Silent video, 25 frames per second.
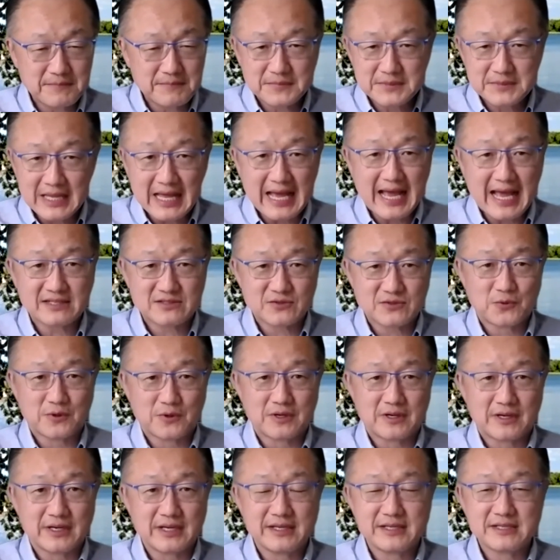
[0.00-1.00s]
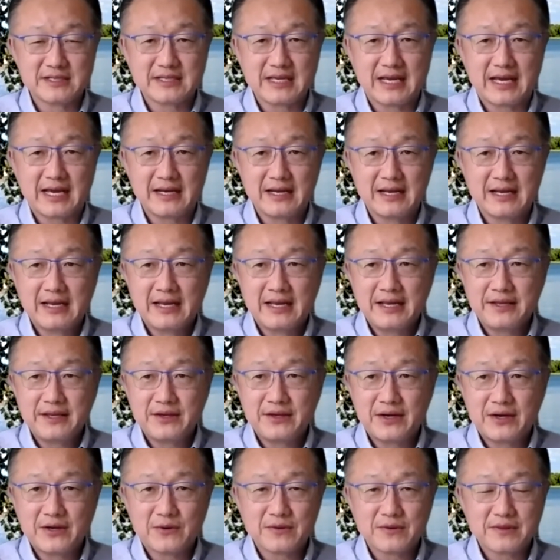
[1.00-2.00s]
Last word is that
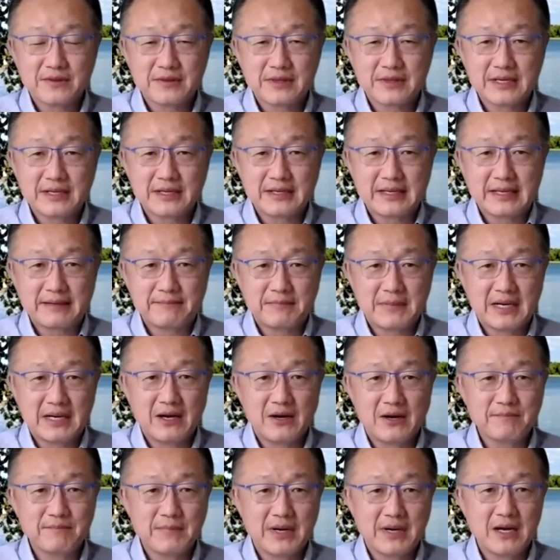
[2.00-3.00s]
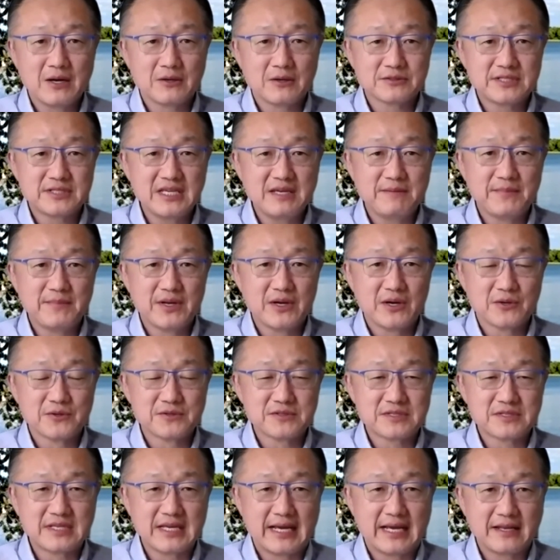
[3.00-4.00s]
my whole team
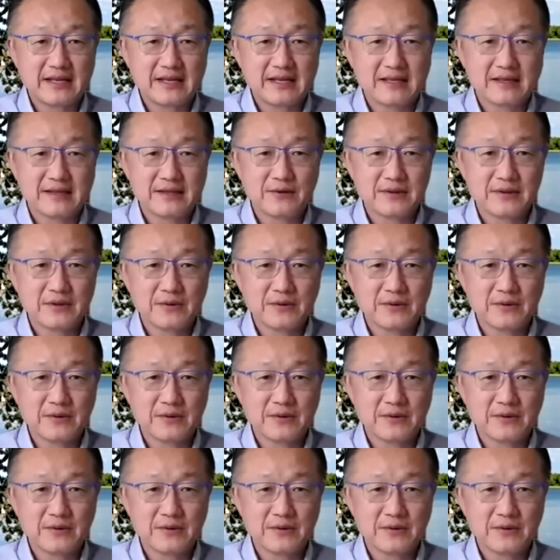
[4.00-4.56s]
knows that the